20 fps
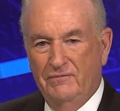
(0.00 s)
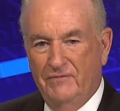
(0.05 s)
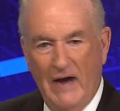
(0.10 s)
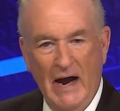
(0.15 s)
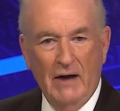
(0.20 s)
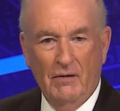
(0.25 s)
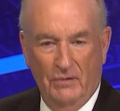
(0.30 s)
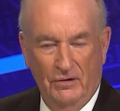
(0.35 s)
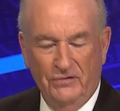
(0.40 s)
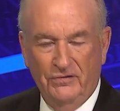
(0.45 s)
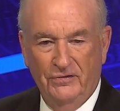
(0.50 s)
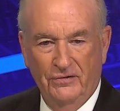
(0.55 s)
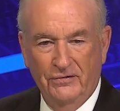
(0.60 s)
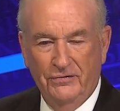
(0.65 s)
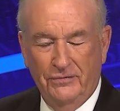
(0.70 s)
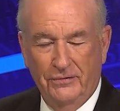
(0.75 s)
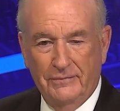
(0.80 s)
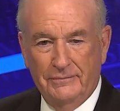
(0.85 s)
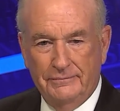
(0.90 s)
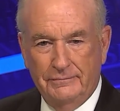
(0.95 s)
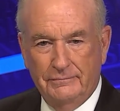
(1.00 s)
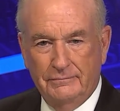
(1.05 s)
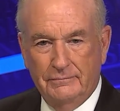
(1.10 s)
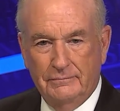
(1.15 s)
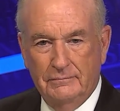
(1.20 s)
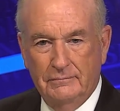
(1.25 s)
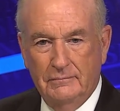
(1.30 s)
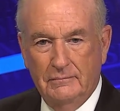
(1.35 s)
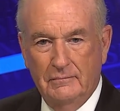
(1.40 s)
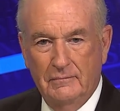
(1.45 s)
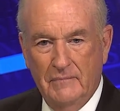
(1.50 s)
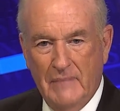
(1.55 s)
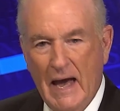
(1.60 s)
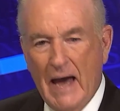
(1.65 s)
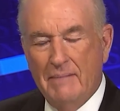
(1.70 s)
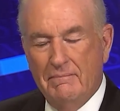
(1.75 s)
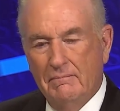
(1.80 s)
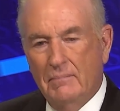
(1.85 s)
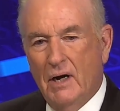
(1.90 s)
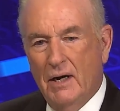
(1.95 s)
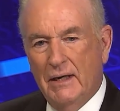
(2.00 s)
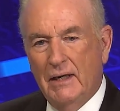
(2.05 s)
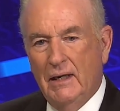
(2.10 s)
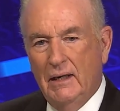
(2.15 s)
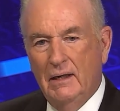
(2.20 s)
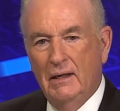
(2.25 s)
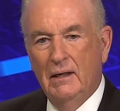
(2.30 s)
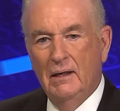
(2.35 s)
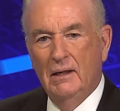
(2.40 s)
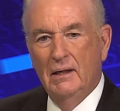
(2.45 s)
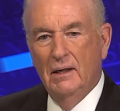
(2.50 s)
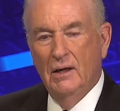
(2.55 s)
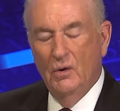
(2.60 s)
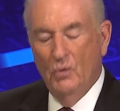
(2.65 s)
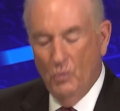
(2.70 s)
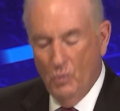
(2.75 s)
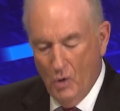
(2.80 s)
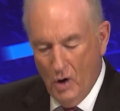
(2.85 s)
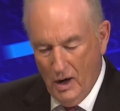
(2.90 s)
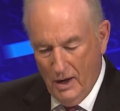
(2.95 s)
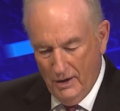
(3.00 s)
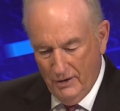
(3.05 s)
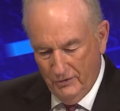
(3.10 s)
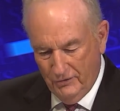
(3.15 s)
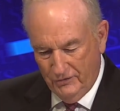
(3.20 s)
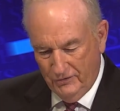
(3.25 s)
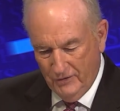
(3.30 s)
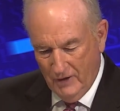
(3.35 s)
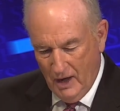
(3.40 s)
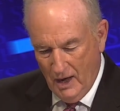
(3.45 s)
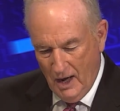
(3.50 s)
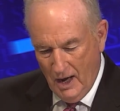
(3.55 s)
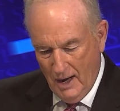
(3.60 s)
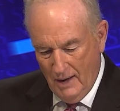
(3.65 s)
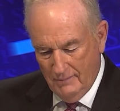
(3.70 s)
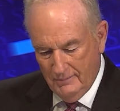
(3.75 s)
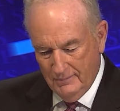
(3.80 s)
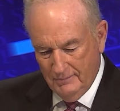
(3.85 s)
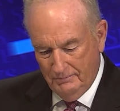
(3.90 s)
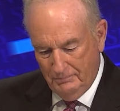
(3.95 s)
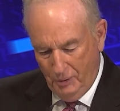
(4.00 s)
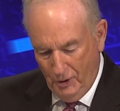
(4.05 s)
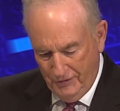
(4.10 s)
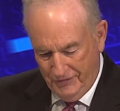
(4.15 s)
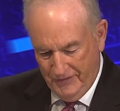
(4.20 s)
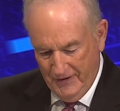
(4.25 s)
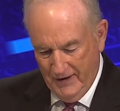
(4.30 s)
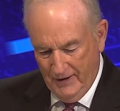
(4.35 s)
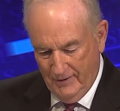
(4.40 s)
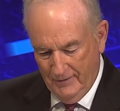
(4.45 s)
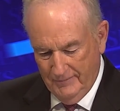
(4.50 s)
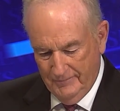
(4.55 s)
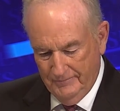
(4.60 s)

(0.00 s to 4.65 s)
viruses. That money was um, put there.